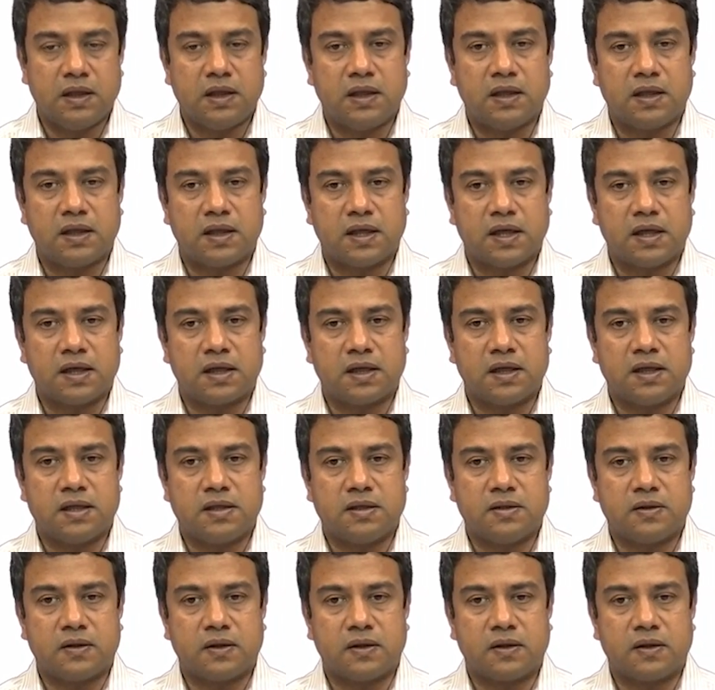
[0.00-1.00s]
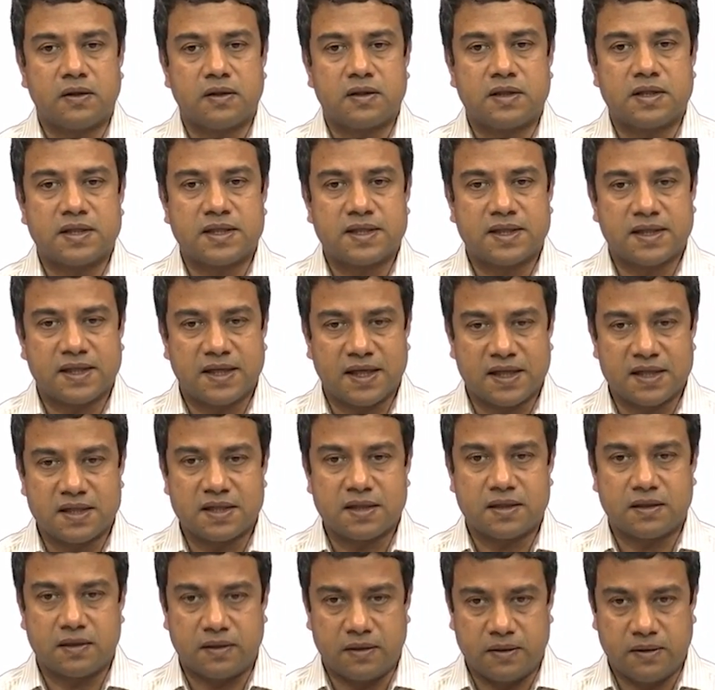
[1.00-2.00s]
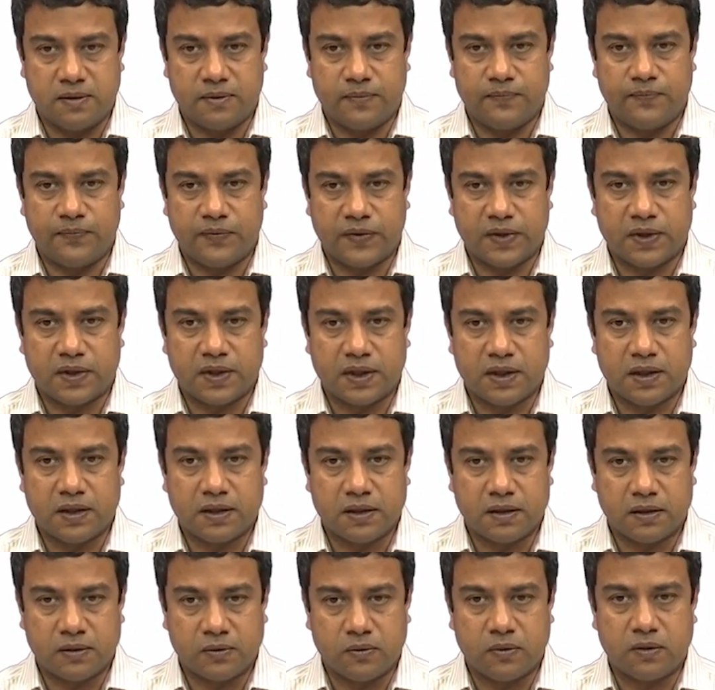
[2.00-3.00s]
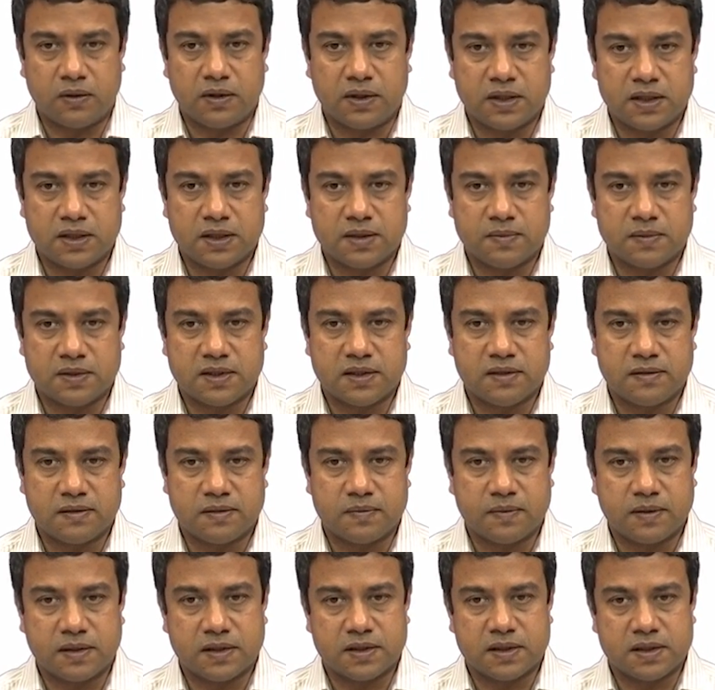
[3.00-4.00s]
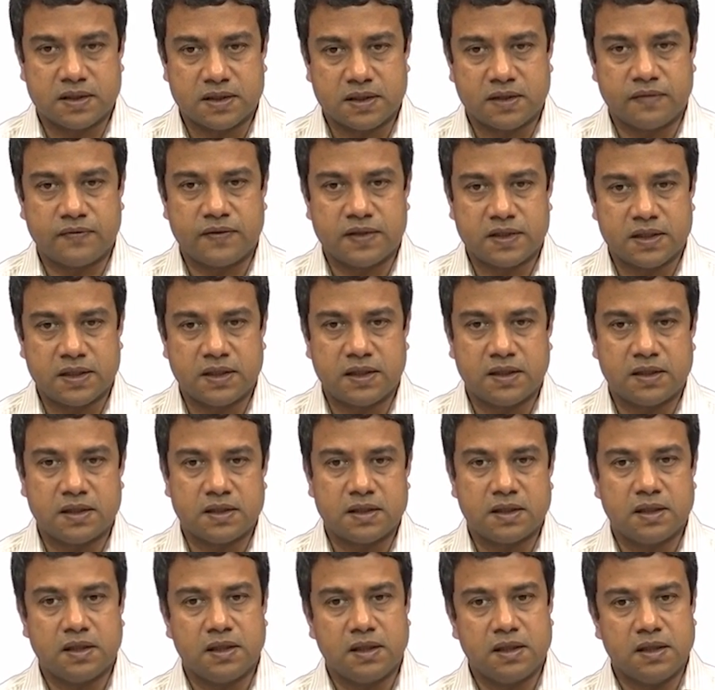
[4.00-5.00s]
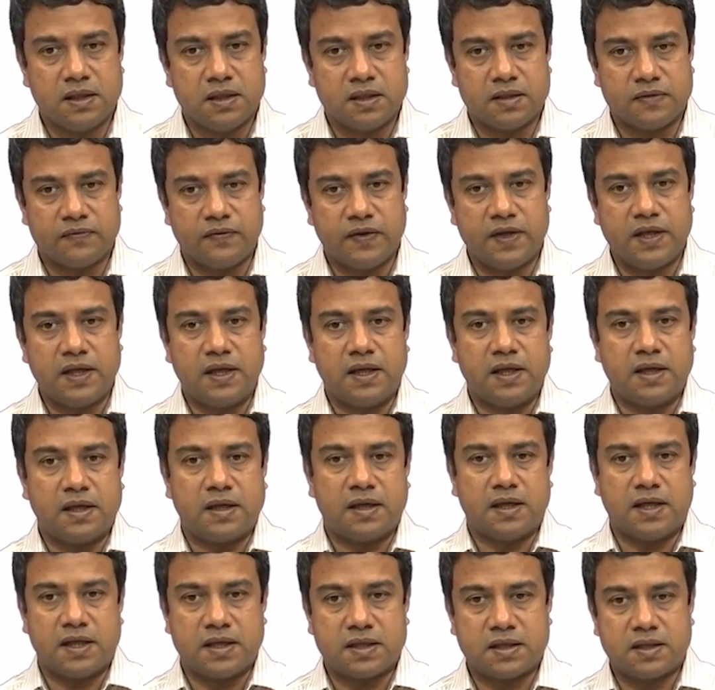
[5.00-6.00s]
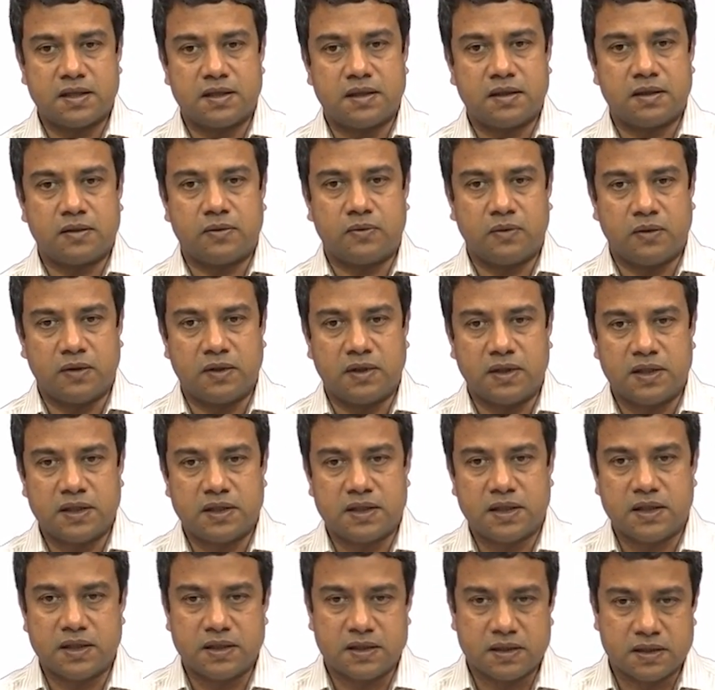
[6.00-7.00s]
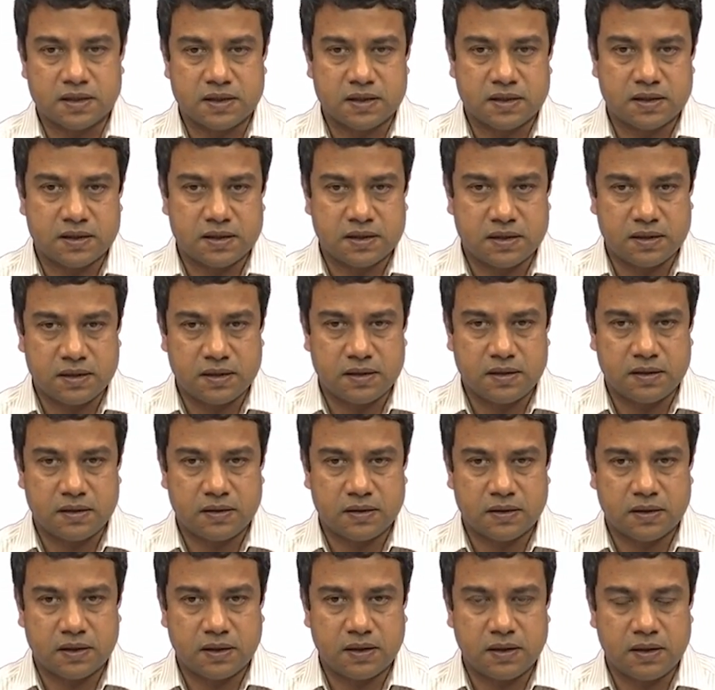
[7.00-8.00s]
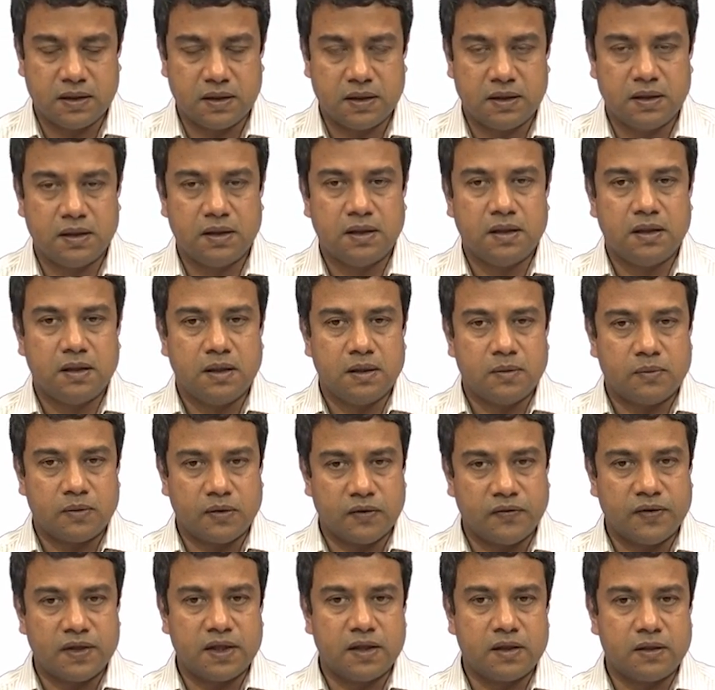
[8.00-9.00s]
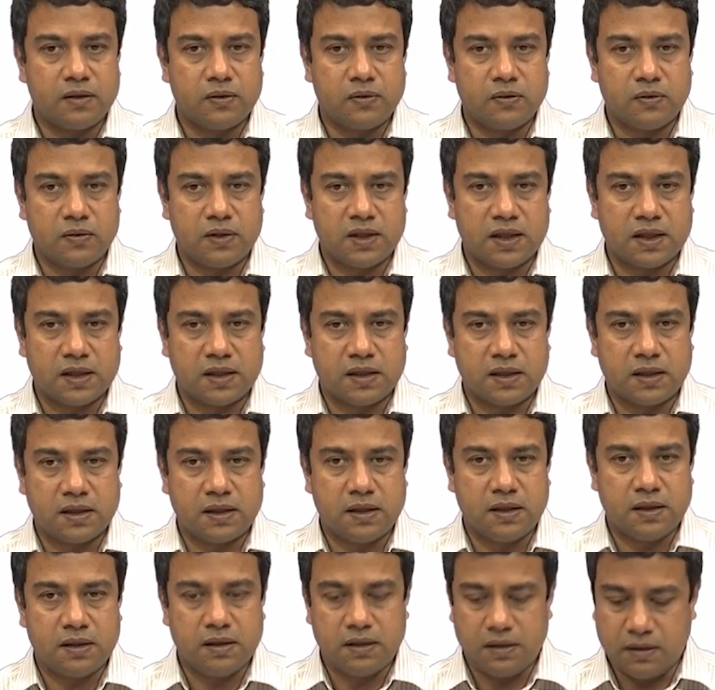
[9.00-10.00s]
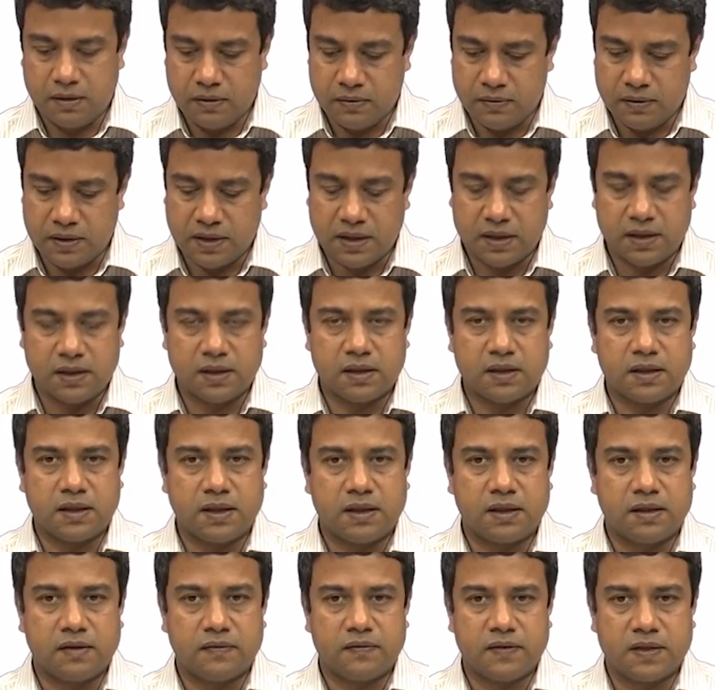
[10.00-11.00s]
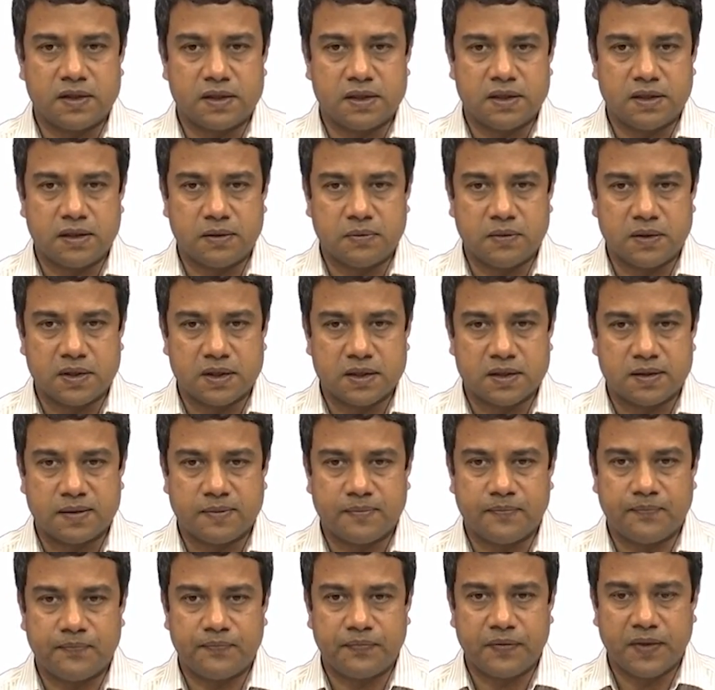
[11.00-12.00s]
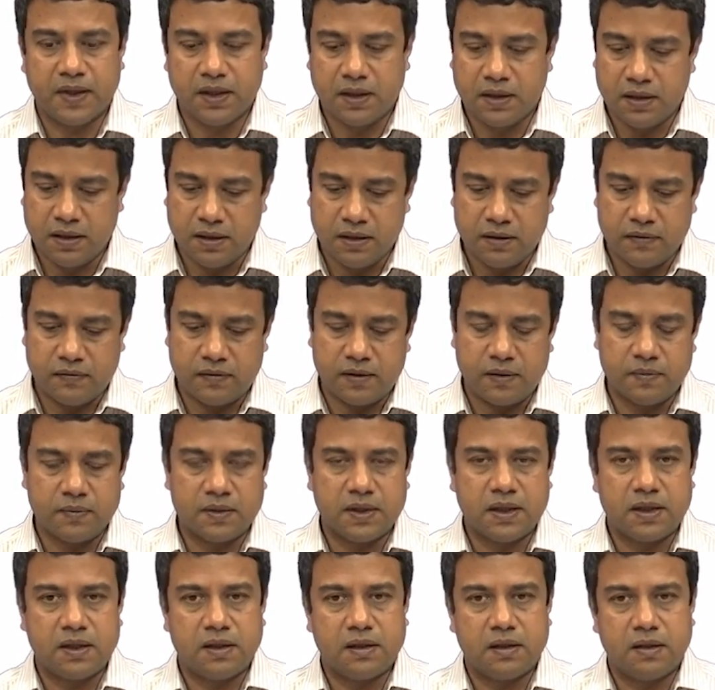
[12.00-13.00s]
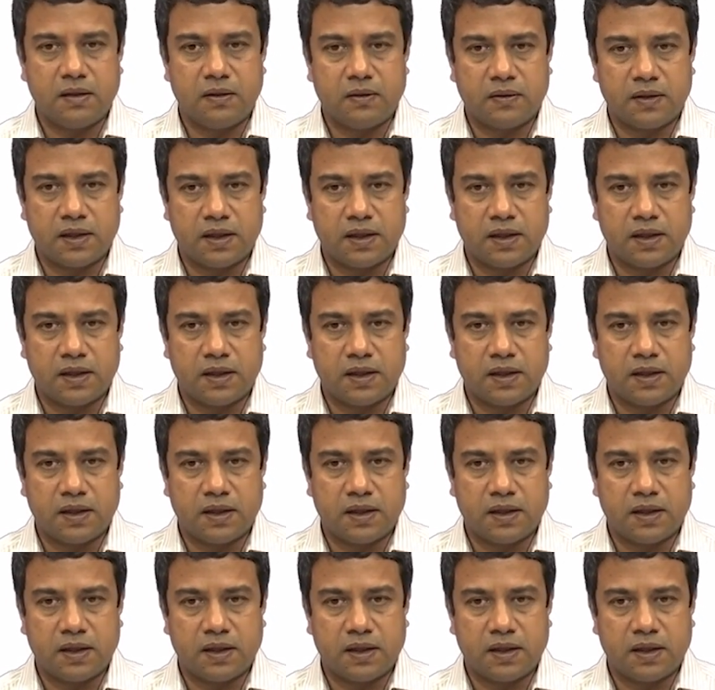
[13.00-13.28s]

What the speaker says: In that case, you cannot just cancel the coordinates themselves, because the surface area is varying as the coordinate changes. Provided you do that correctly, you will get the correct differential equation. From that, you